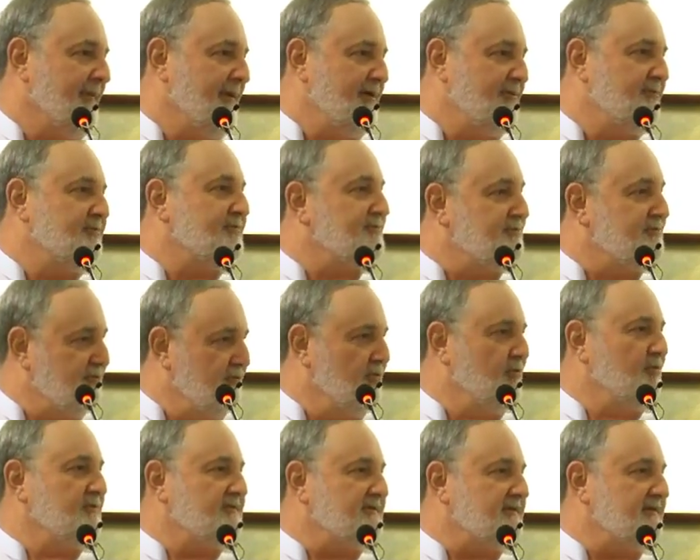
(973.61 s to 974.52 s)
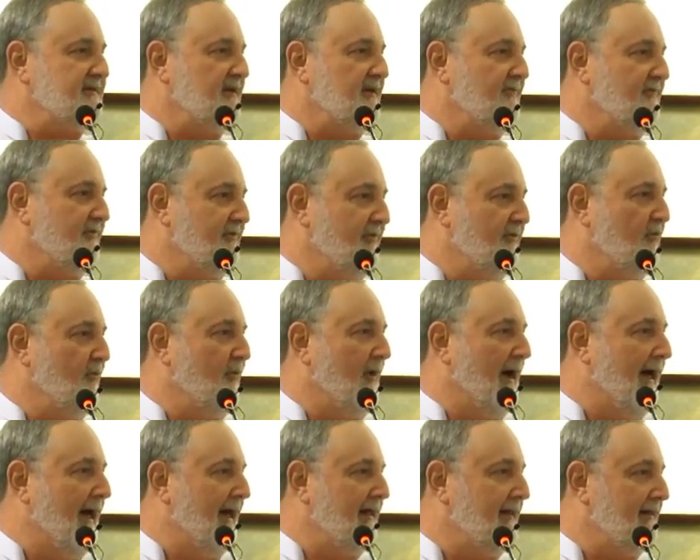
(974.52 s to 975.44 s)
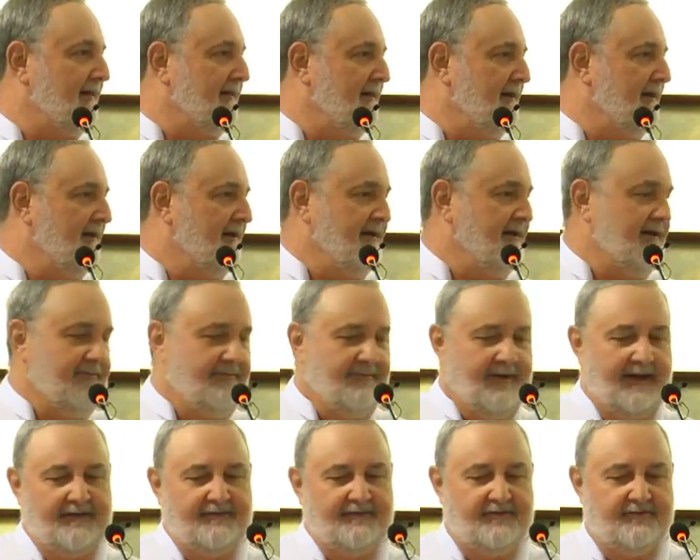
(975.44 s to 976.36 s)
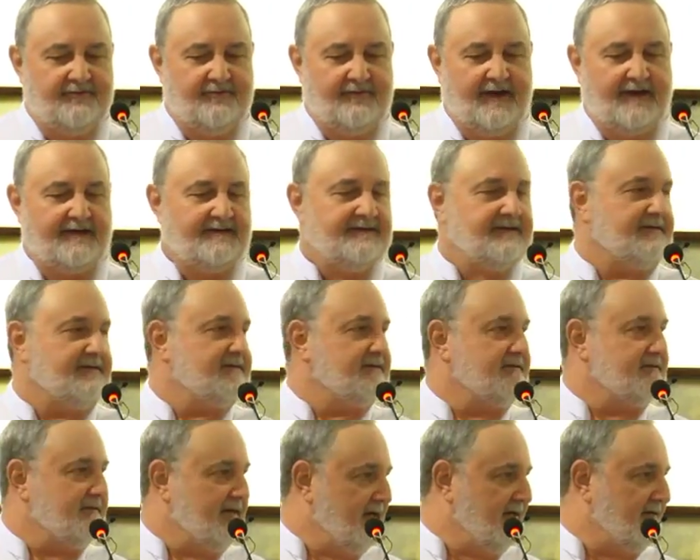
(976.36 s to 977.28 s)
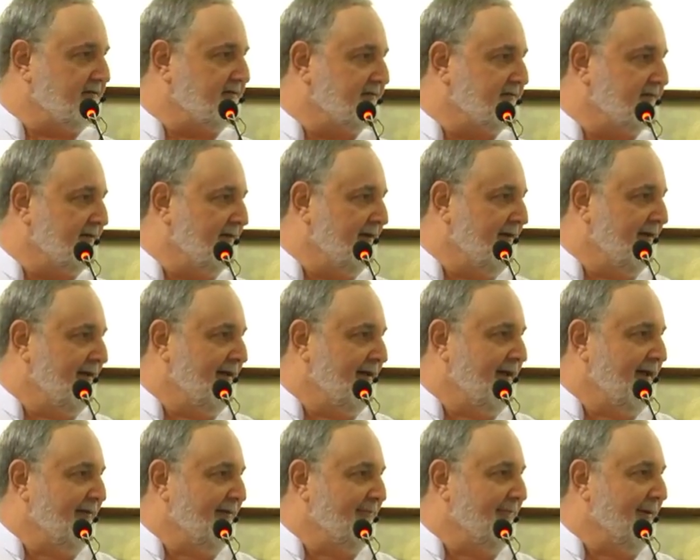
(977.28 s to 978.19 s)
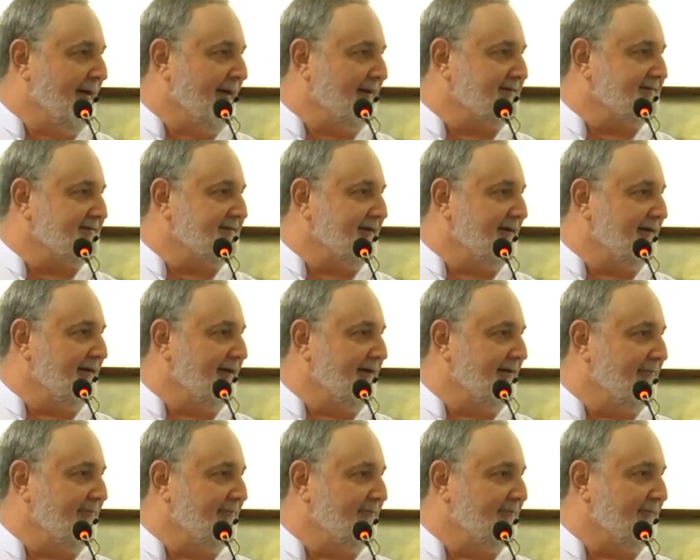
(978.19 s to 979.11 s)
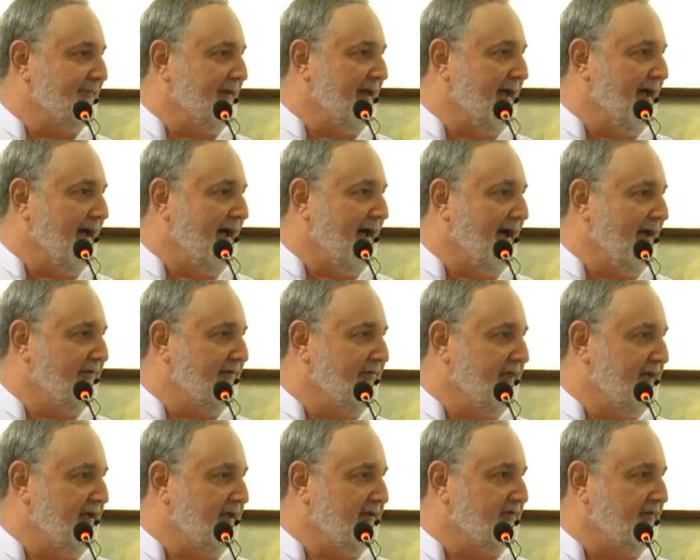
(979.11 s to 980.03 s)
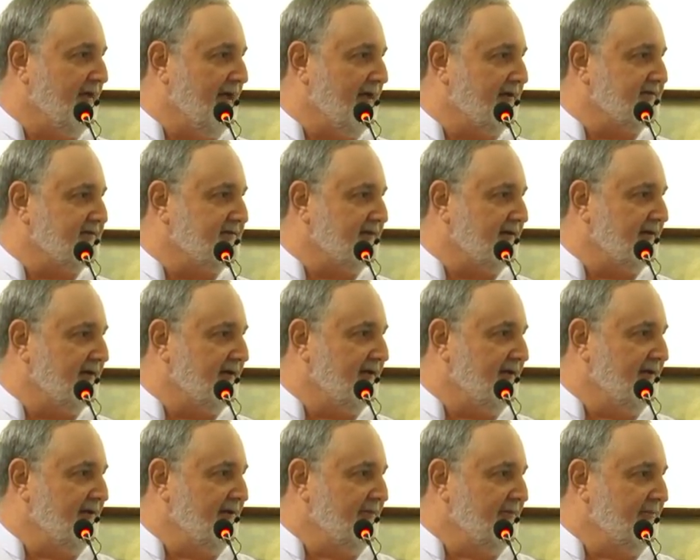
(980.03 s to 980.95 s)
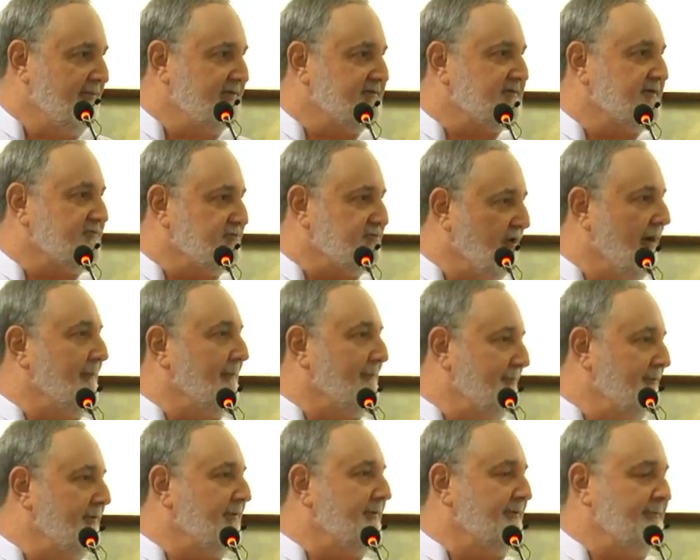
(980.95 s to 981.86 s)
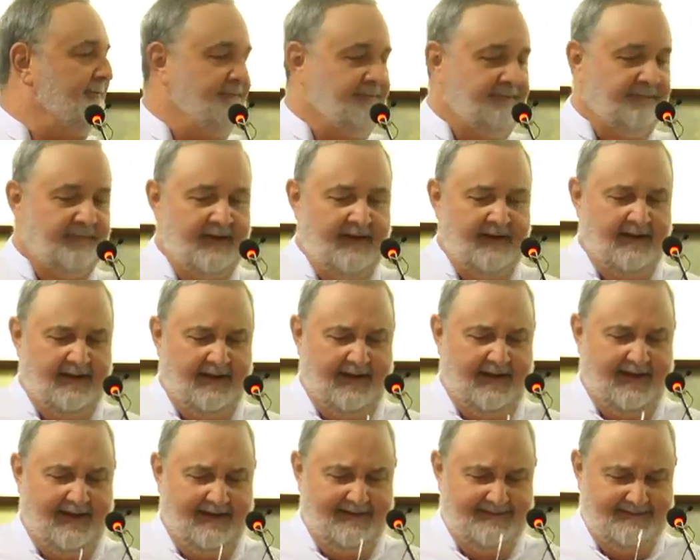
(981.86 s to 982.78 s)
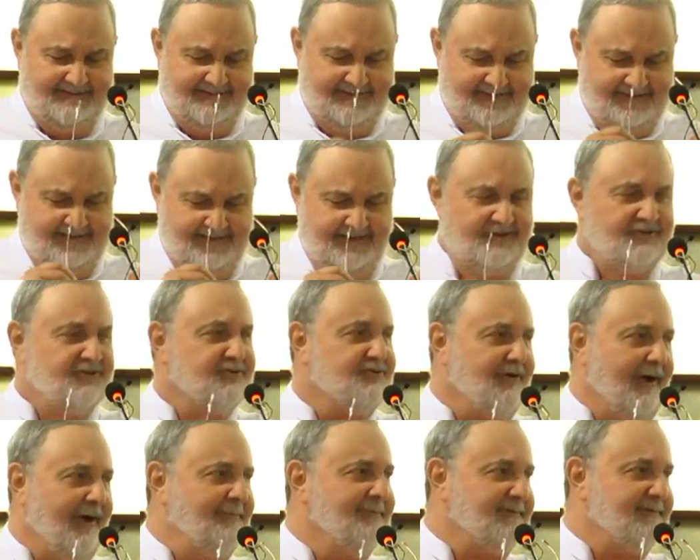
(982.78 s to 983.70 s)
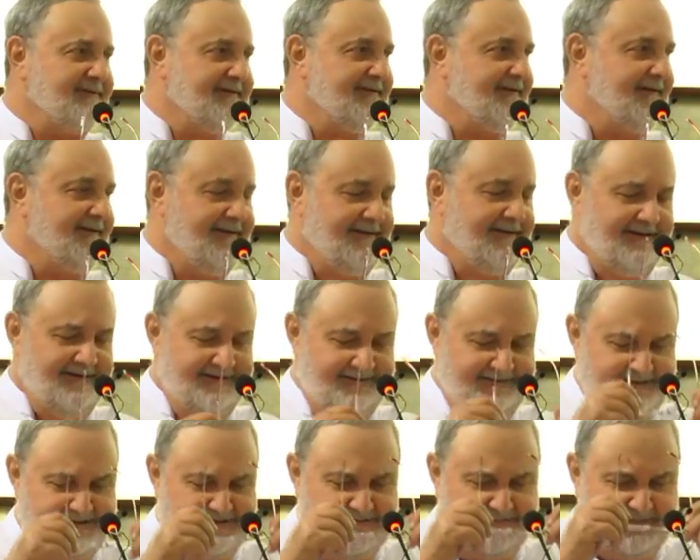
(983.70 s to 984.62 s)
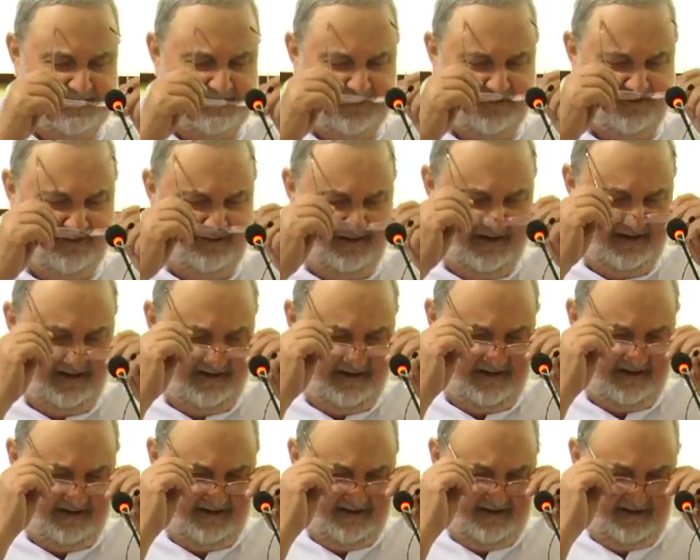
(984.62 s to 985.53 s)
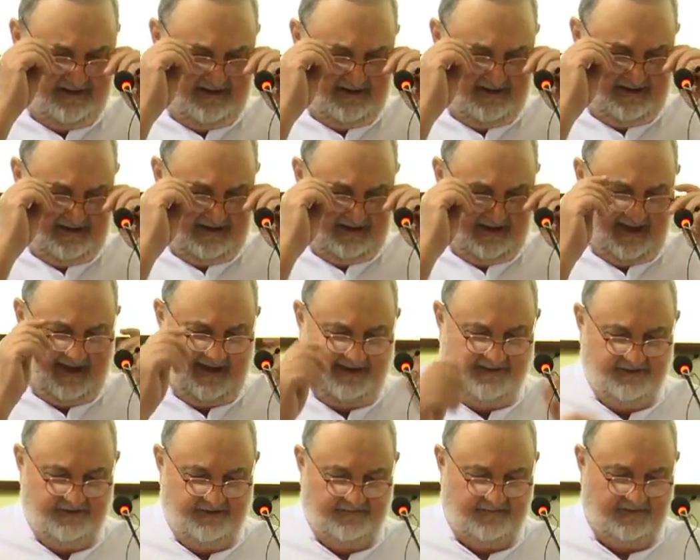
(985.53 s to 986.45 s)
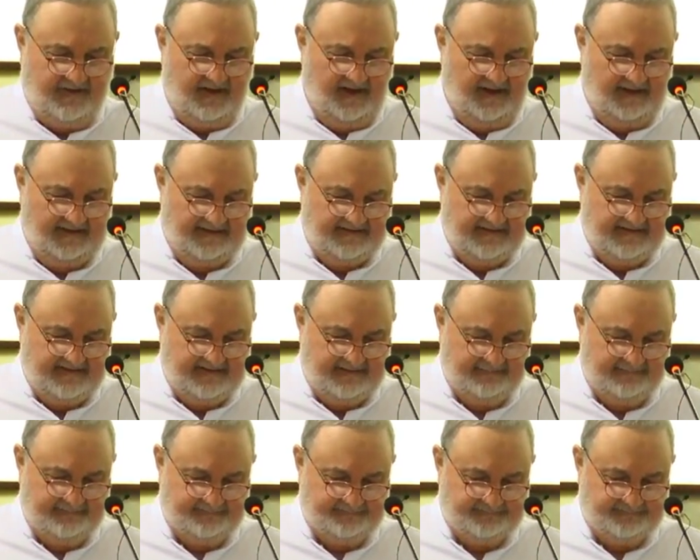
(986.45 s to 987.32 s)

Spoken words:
It was used for a while by the United States. But I think that Mr. Trump has trumped this particular hand of cards.